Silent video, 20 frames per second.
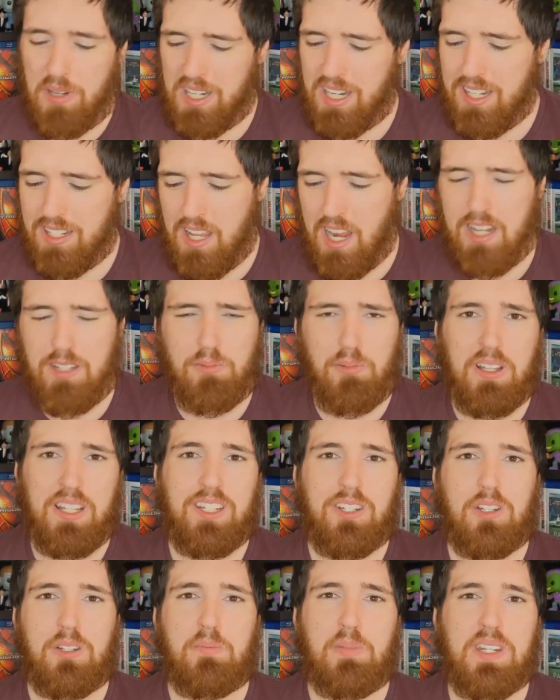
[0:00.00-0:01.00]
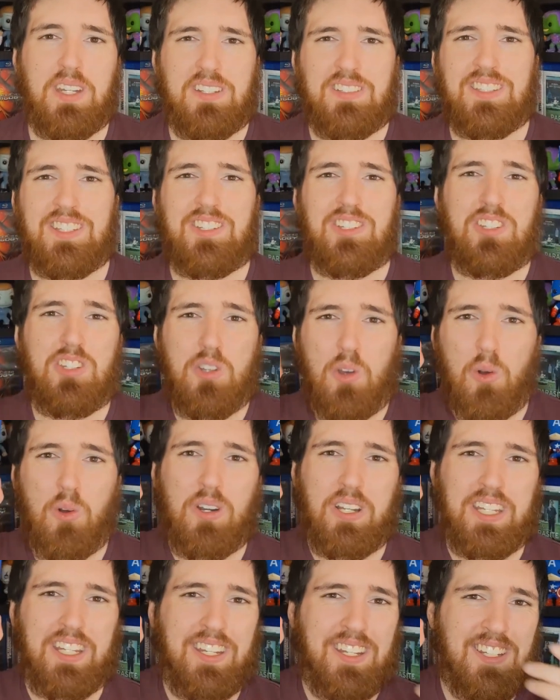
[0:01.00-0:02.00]
But it's really good because it's
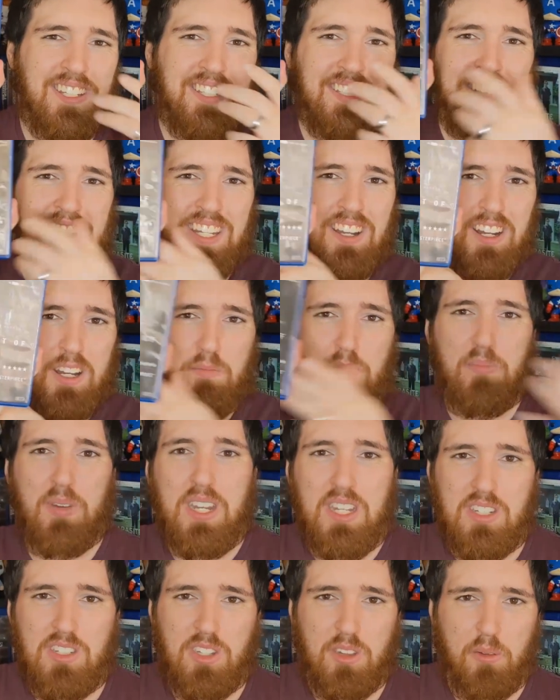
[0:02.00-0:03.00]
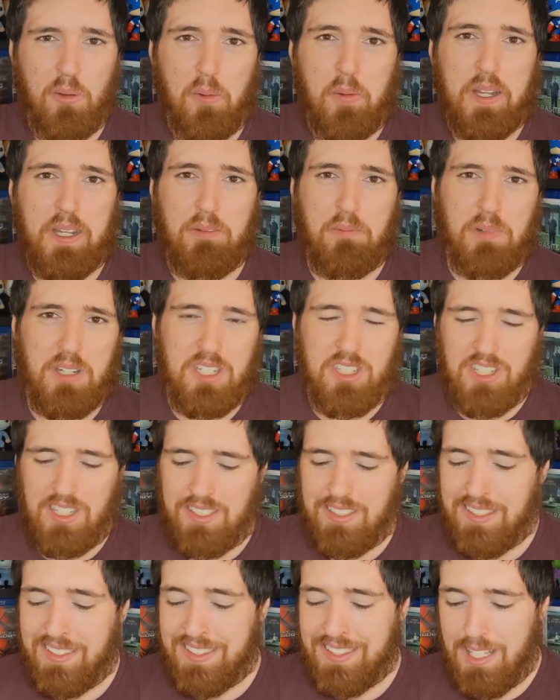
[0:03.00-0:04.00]
short. You can just kind of binge through it, which
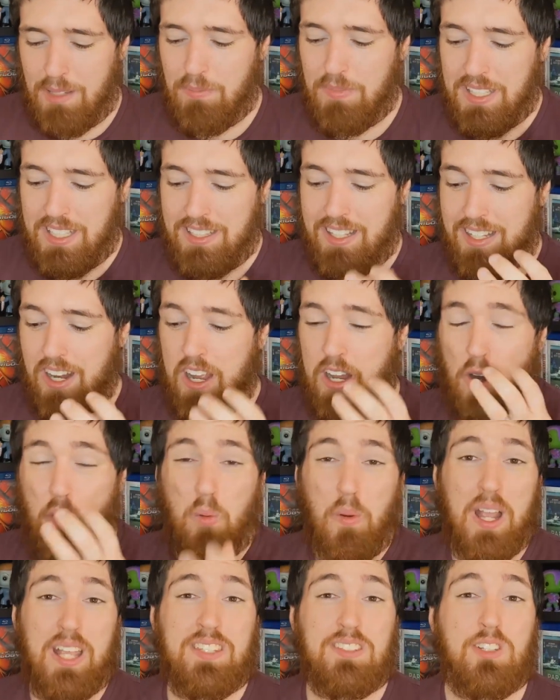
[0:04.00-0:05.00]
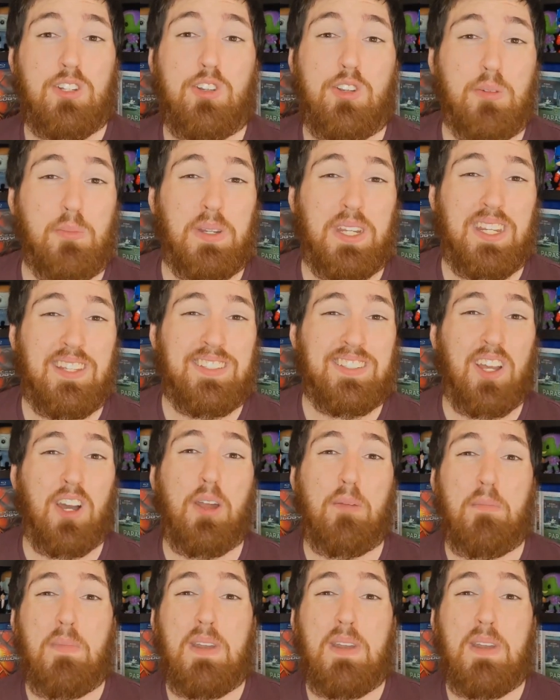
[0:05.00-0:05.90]
isn't something that I always do because